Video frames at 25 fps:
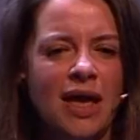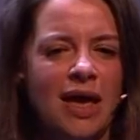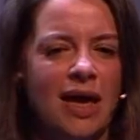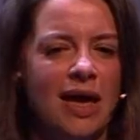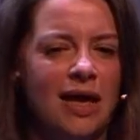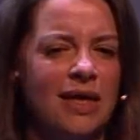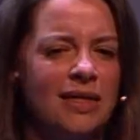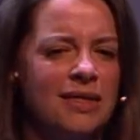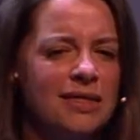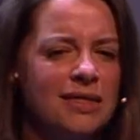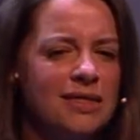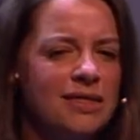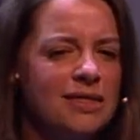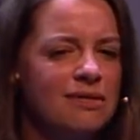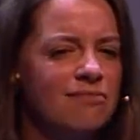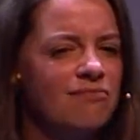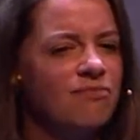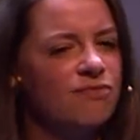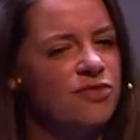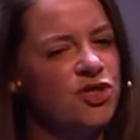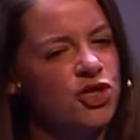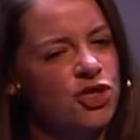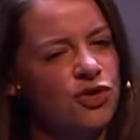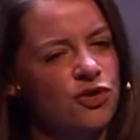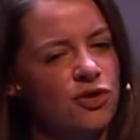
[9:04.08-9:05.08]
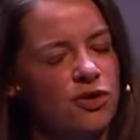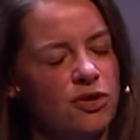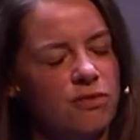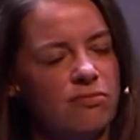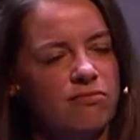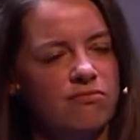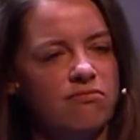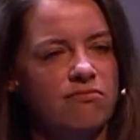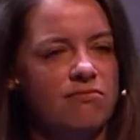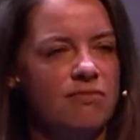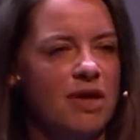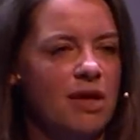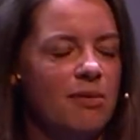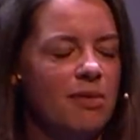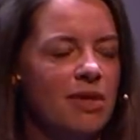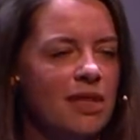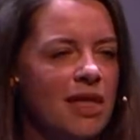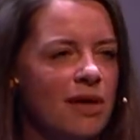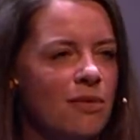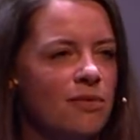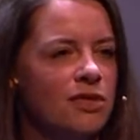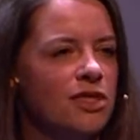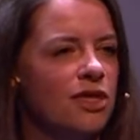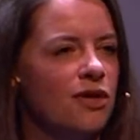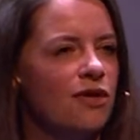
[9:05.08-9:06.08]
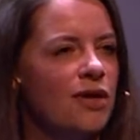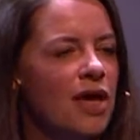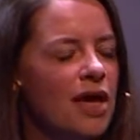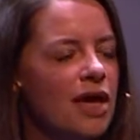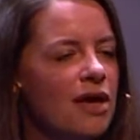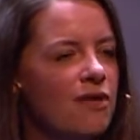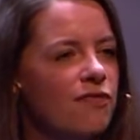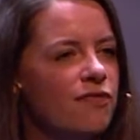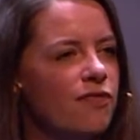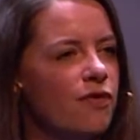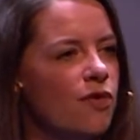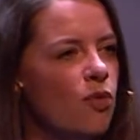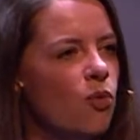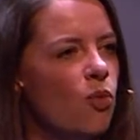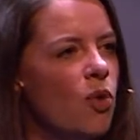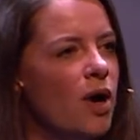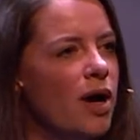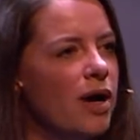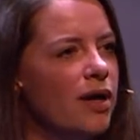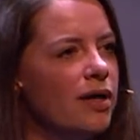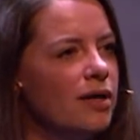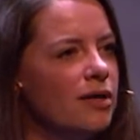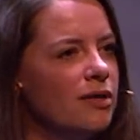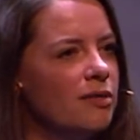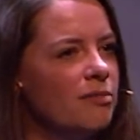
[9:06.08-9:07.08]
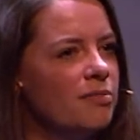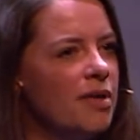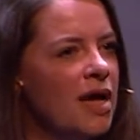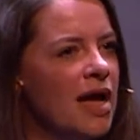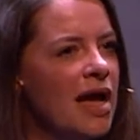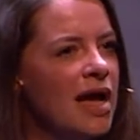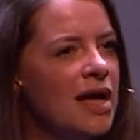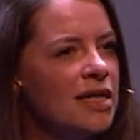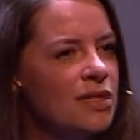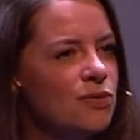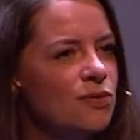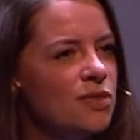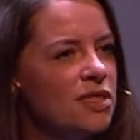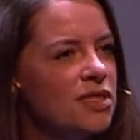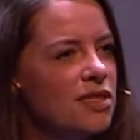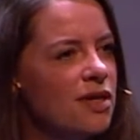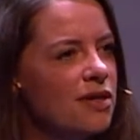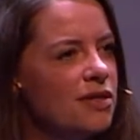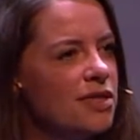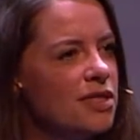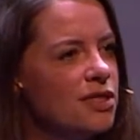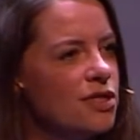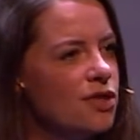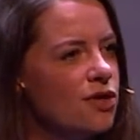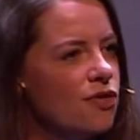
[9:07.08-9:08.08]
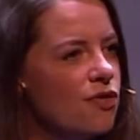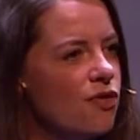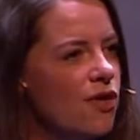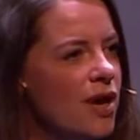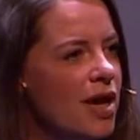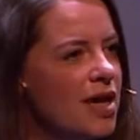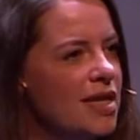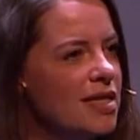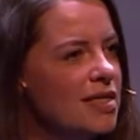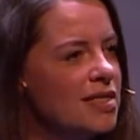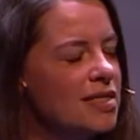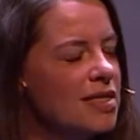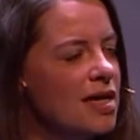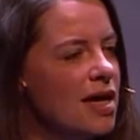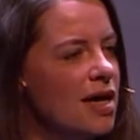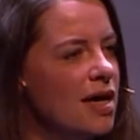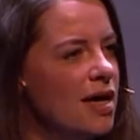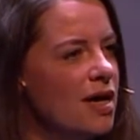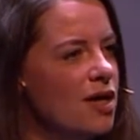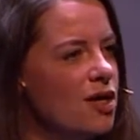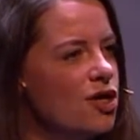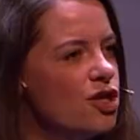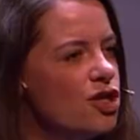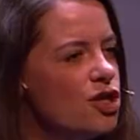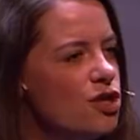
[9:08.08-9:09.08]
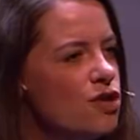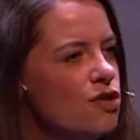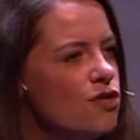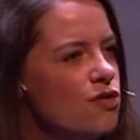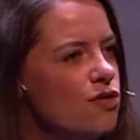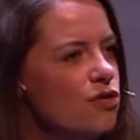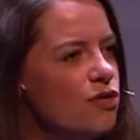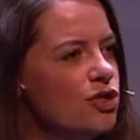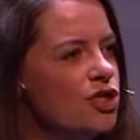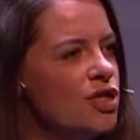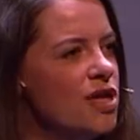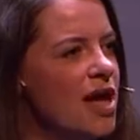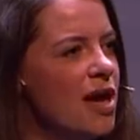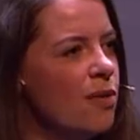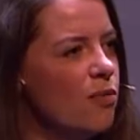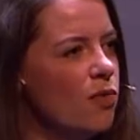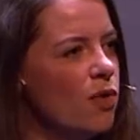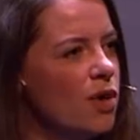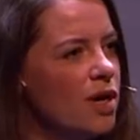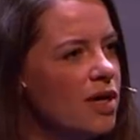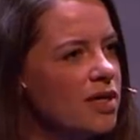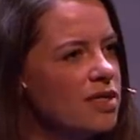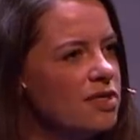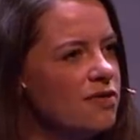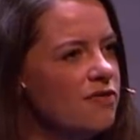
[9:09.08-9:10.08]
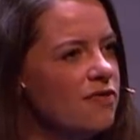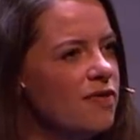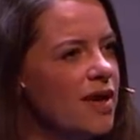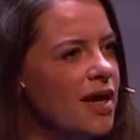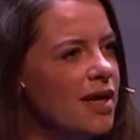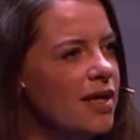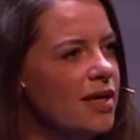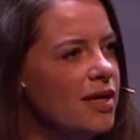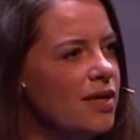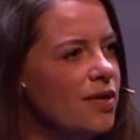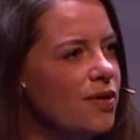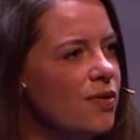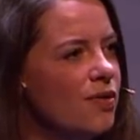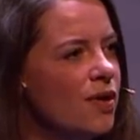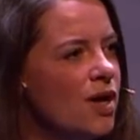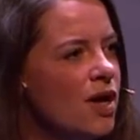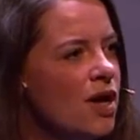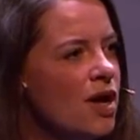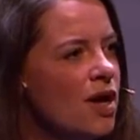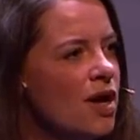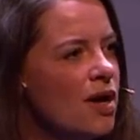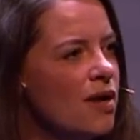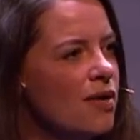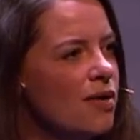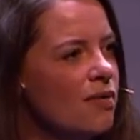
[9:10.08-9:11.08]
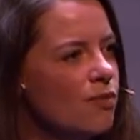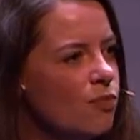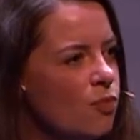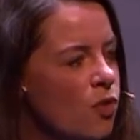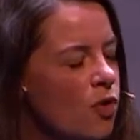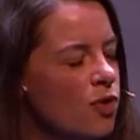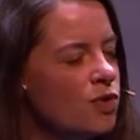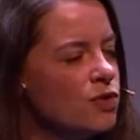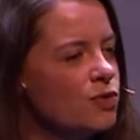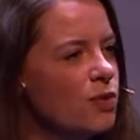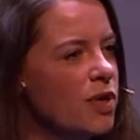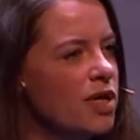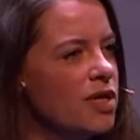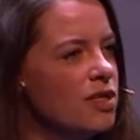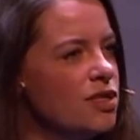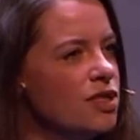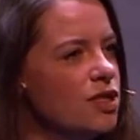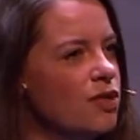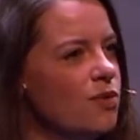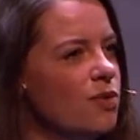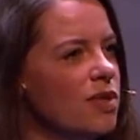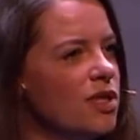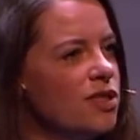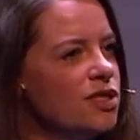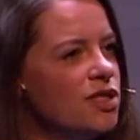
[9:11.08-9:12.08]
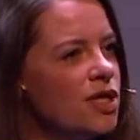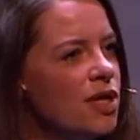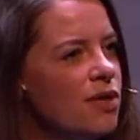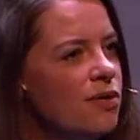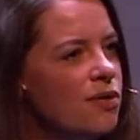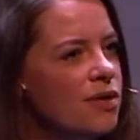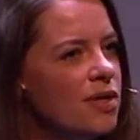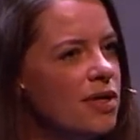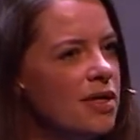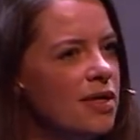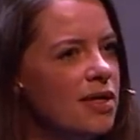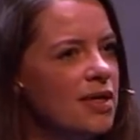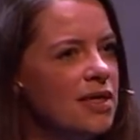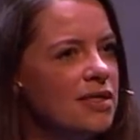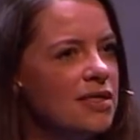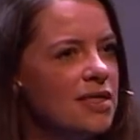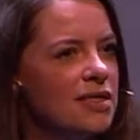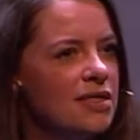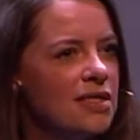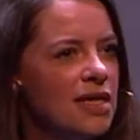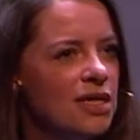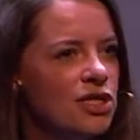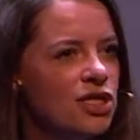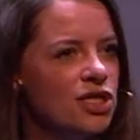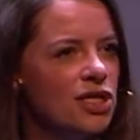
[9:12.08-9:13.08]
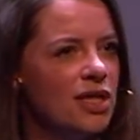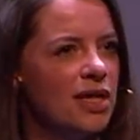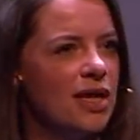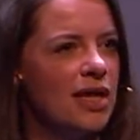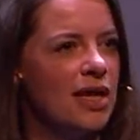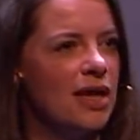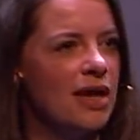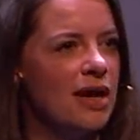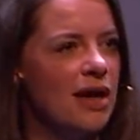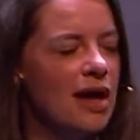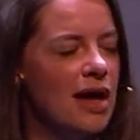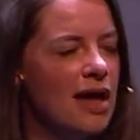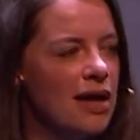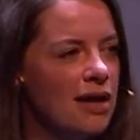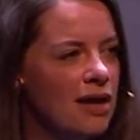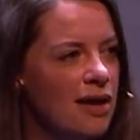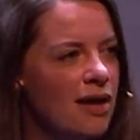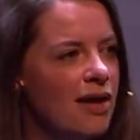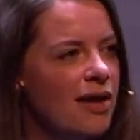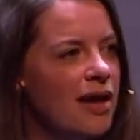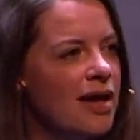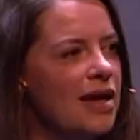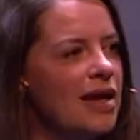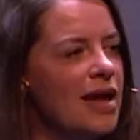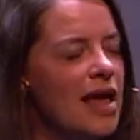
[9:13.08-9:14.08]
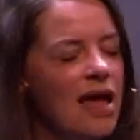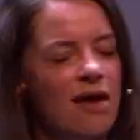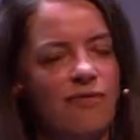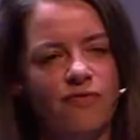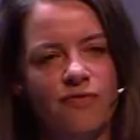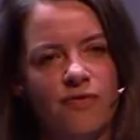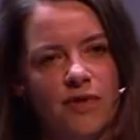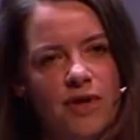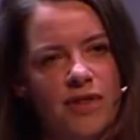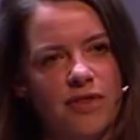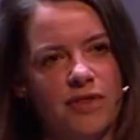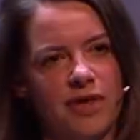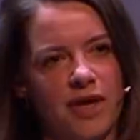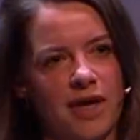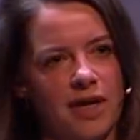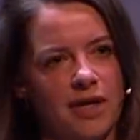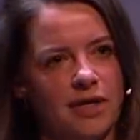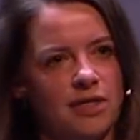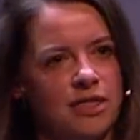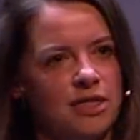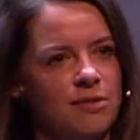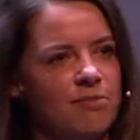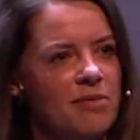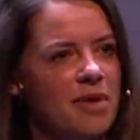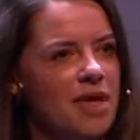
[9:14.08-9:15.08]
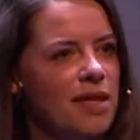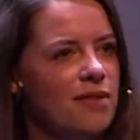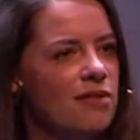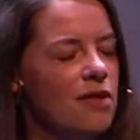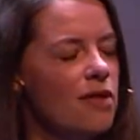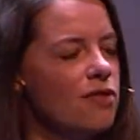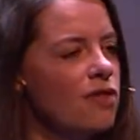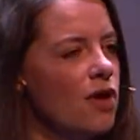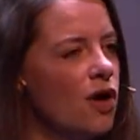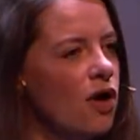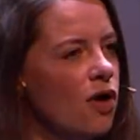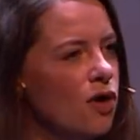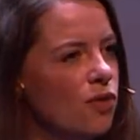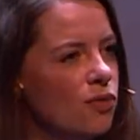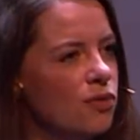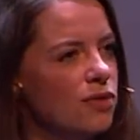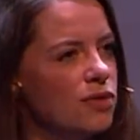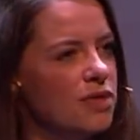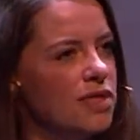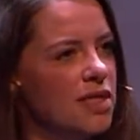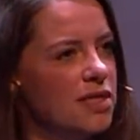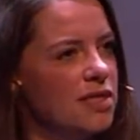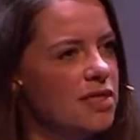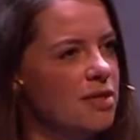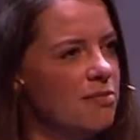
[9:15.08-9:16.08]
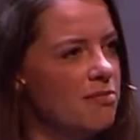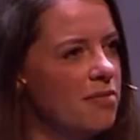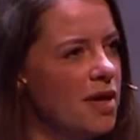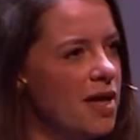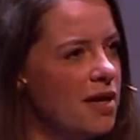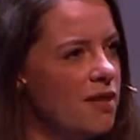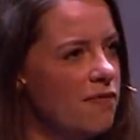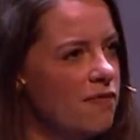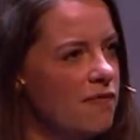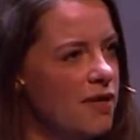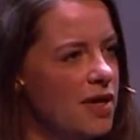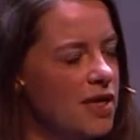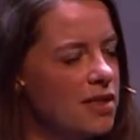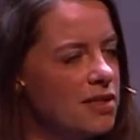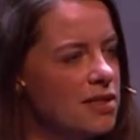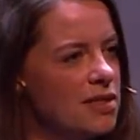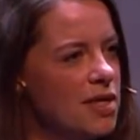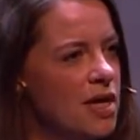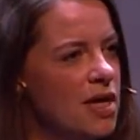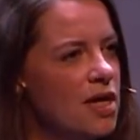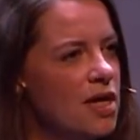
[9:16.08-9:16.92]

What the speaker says: And sure, maybe that was okay for a while. But as we're starting to create huge networks of value, what we can do with a token is essentially align everything to mean that the whole system benefits.